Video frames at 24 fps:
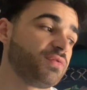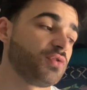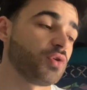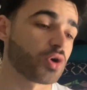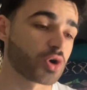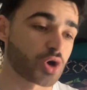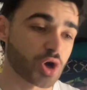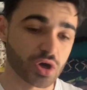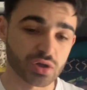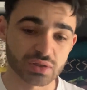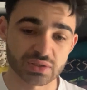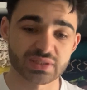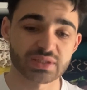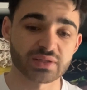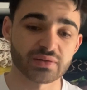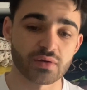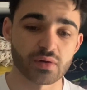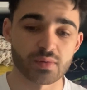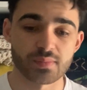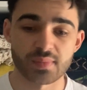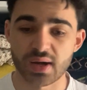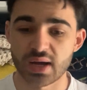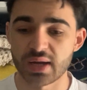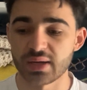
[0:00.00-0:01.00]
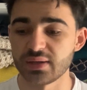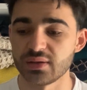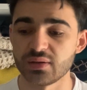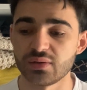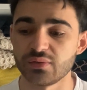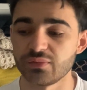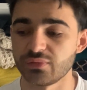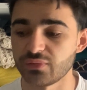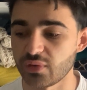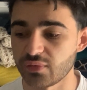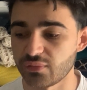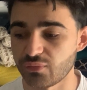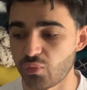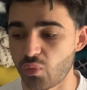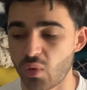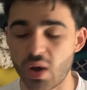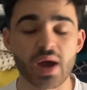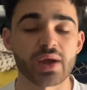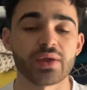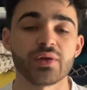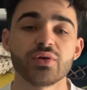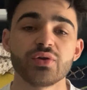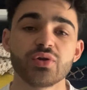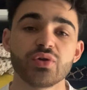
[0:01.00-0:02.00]
you're constantly reminded of why
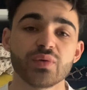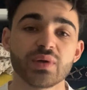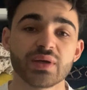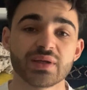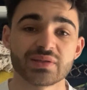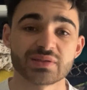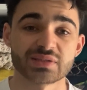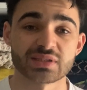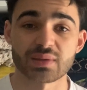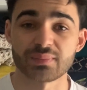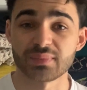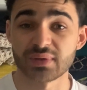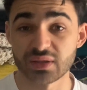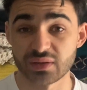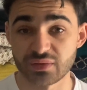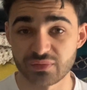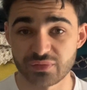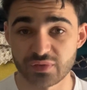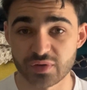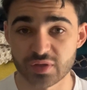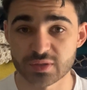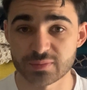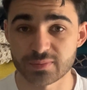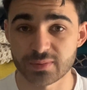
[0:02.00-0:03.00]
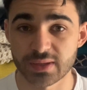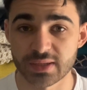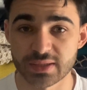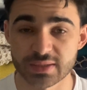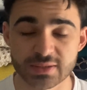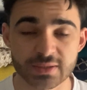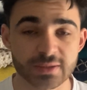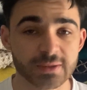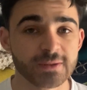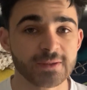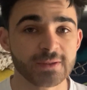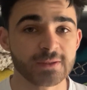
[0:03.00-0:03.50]
you're doing something in the first place,